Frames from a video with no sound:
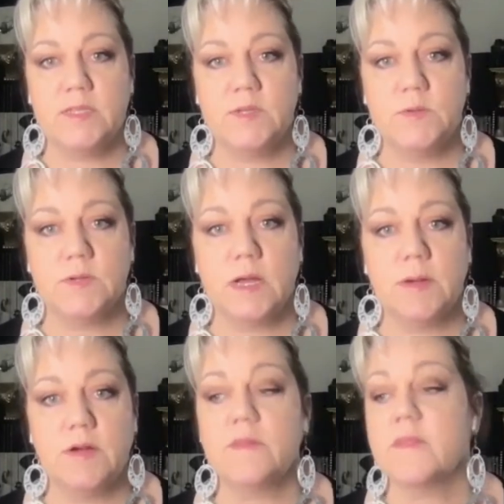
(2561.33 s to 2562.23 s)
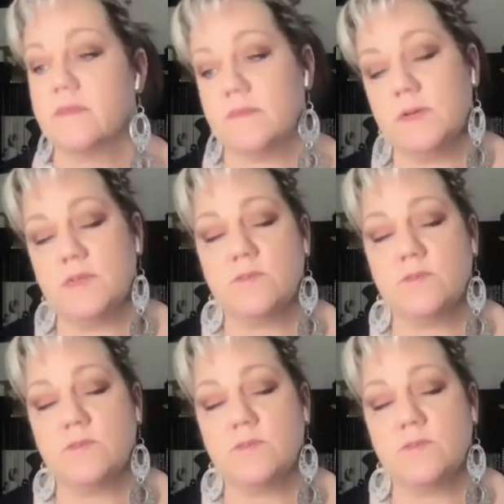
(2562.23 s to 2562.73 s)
to come out of this much